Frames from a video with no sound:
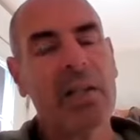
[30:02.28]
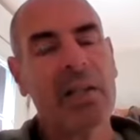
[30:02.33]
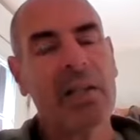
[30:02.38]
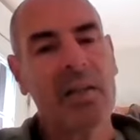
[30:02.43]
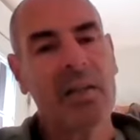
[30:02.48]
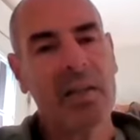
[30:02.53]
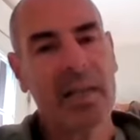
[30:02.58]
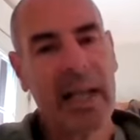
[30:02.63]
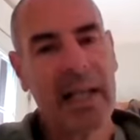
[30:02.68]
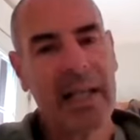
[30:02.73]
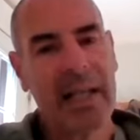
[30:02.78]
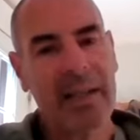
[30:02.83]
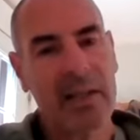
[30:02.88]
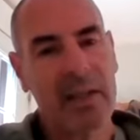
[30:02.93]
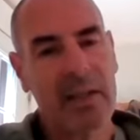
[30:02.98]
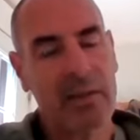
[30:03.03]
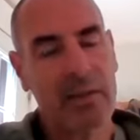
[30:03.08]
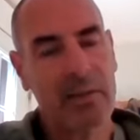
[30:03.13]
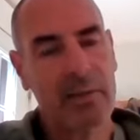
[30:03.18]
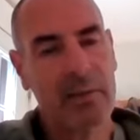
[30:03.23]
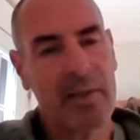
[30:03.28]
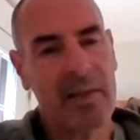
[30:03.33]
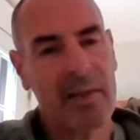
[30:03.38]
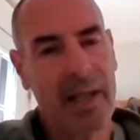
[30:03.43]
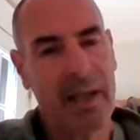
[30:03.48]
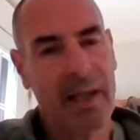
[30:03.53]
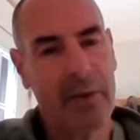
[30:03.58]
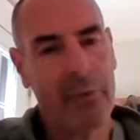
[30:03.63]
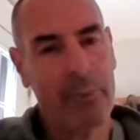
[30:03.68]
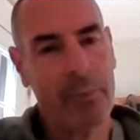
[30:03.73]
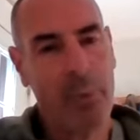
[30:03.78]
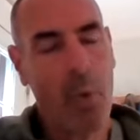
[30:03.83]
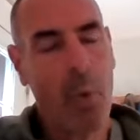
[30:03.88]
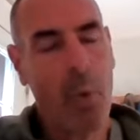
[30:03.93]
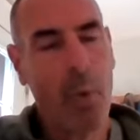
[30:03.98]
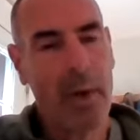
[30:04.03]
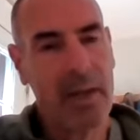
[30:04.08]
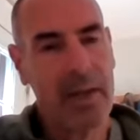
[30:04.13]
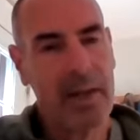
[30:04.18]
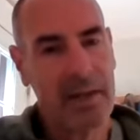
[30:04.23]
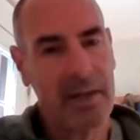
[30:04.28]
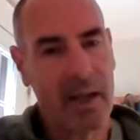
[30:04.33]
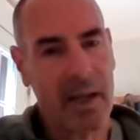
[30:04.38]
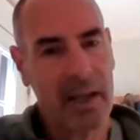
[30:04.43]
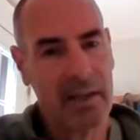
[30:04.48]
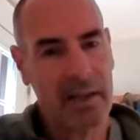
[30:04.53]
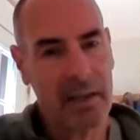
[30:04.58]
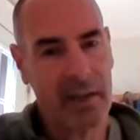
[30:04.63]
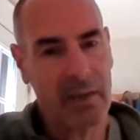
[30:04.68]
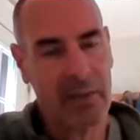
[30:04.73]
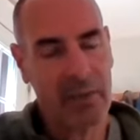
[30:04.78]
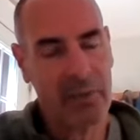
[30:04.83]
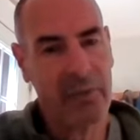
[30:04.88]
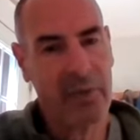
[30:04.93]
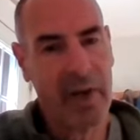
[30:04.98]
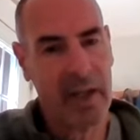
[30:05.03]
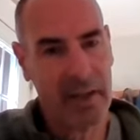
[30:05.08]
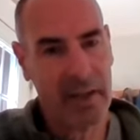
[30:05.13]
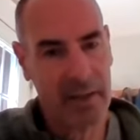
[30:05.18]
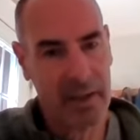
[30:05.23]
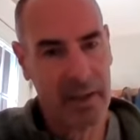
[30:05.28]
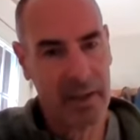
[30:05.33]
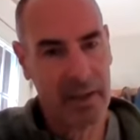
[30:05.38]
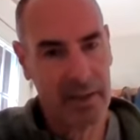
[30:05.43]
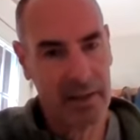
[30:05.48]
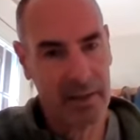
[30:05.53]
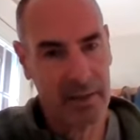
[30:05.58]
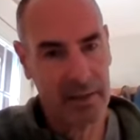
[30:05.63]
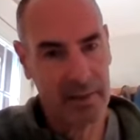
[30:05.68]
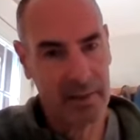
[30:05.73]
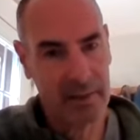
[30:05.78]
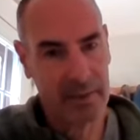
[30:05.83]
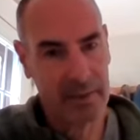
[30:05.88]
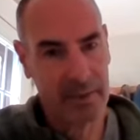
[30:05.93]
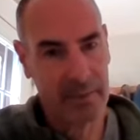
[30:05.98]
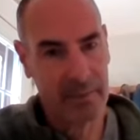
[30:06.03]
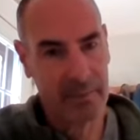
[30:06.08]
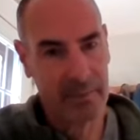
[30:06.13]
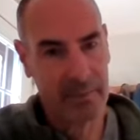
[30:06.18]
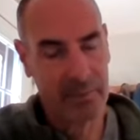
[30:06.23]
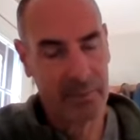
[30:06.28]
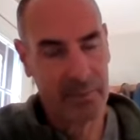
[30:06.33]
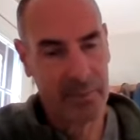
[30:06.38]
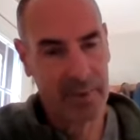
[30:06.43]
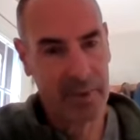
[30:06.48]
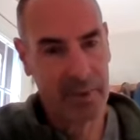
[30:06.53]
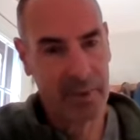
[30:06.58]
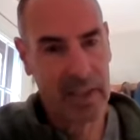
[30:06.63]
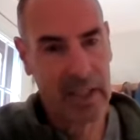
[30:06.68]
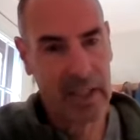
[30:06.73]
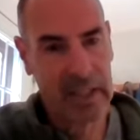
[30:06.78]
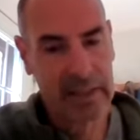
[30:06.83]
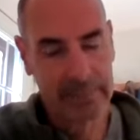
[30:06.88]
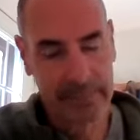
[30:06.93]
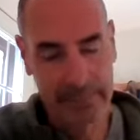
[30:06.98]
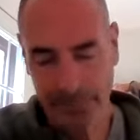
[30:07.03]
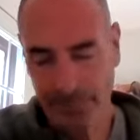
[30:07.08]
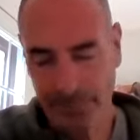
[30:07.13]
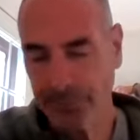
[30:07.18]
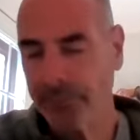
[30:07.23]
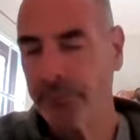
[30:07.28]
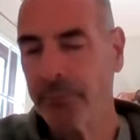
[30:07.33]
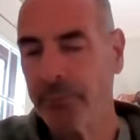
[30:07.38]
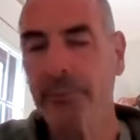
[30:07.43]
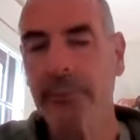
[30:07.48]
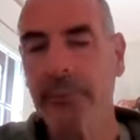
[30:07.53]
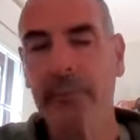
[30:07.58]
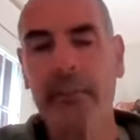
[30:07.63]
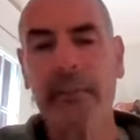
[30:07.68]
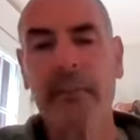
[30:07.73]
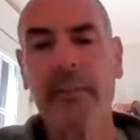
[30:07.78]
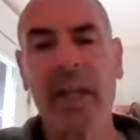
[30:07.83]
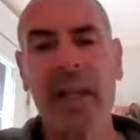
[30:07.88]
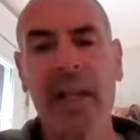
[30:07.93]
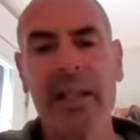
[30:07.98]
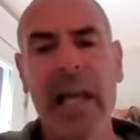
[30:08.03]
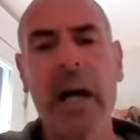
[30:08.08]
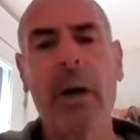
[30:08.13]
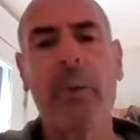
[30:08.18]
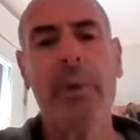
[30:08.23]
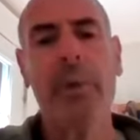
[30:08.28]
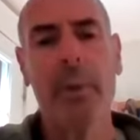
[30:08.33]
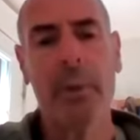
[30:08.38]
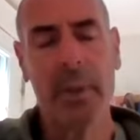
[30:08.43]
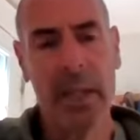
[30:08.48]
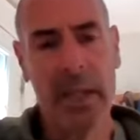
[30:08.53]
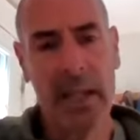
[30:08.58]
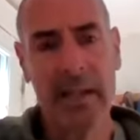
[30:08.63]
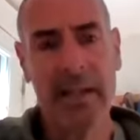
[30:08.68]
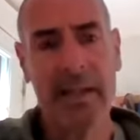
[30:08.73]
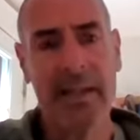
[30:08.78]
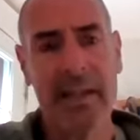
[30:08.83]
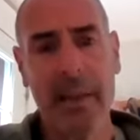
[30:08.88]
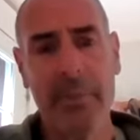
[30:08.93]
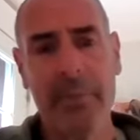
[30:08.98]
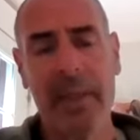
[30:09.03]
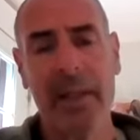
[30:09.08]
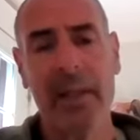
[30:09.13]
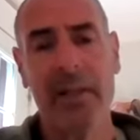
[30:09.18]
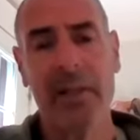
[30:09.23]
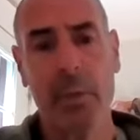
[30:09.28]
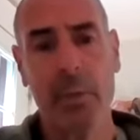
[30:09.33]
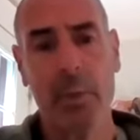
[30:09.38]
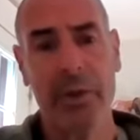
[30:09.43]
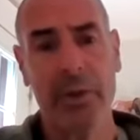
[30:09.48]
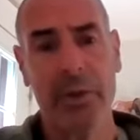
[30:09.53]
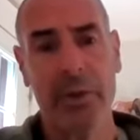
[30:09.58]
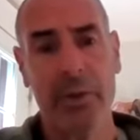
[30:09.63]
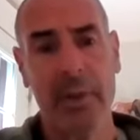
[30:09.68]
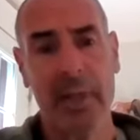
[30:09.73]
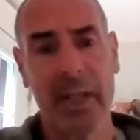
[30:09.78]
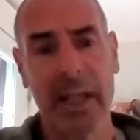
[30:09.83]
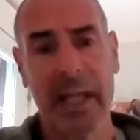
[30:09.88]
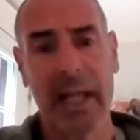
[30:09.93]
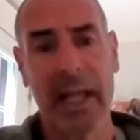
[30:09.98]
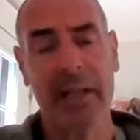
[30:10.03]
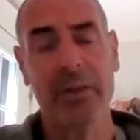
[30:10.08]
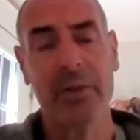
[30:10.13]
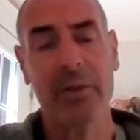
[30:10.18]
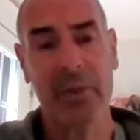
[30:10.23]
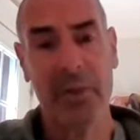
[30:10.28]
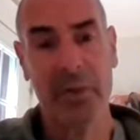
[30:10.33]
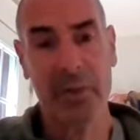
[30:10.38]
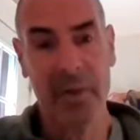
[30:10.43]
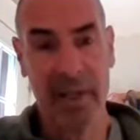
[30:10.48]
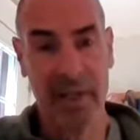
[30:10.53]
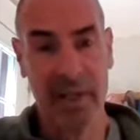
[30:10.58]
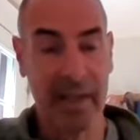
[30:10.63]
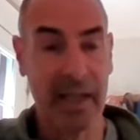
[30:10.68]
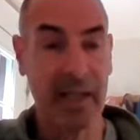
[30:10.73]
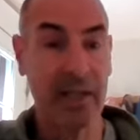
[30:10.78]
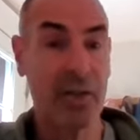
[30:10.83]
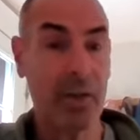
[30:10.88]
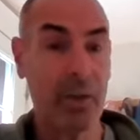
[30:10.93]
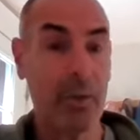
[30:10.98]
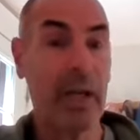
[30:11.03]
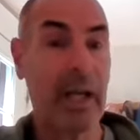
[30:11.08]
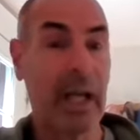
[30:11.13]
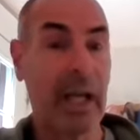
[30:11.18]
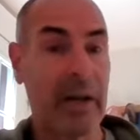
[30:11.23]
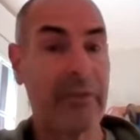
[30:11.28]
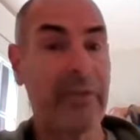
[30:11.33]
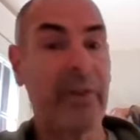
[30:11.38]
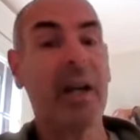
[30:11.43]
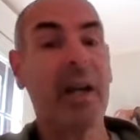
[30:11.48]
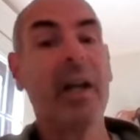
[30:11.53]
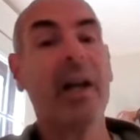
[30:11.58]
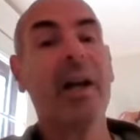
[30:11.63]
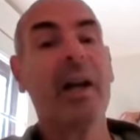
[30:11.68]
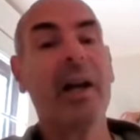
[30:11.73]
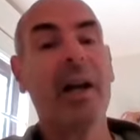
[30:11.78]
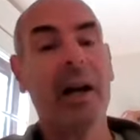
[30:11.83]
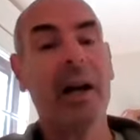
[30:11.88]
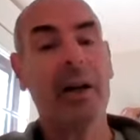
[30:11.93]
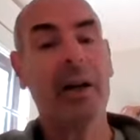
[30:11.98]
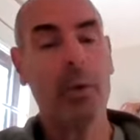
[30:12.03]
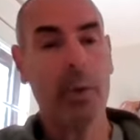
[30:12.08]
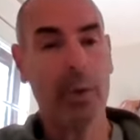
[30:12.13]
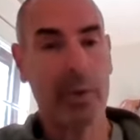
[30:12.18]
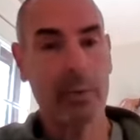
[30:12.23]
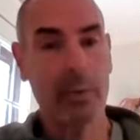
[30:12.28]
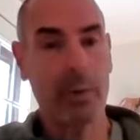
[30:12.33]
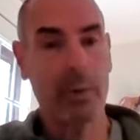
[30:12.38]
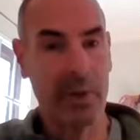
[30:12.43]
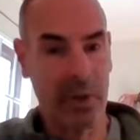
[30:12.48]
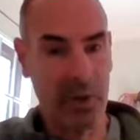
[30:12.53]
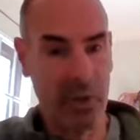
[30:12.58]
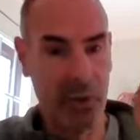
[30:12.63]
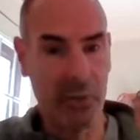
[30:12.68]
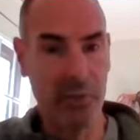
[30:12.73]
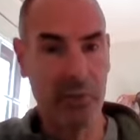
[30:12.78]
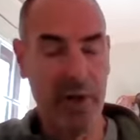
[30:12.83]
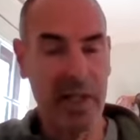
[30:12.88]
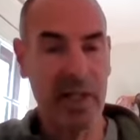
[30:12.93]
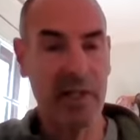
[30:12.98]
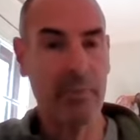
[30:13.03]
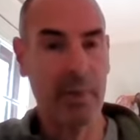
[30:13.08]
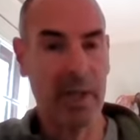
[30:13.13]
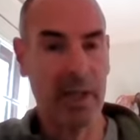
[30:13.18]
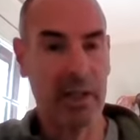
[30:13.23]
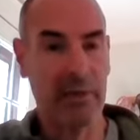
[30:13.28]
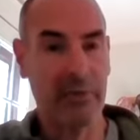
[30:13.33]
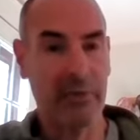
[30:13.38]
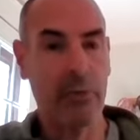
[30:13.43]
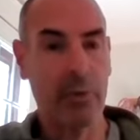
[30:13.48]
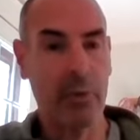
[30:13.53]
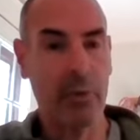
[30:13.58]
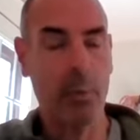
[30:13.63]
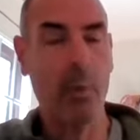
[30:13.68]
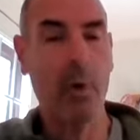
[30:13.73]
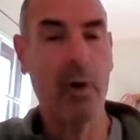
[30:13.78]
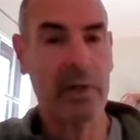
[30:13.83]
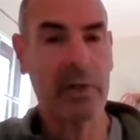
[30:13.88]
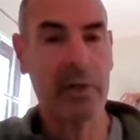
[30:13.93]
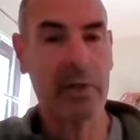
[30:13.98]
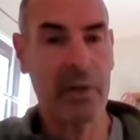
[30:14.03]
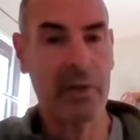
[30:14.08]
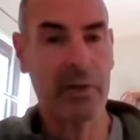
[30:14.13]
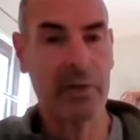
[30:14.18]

standard set of points, I didn't find it. Okay? Now, there is something, so what you can do, so since I do have, quote unquote, a treatment for water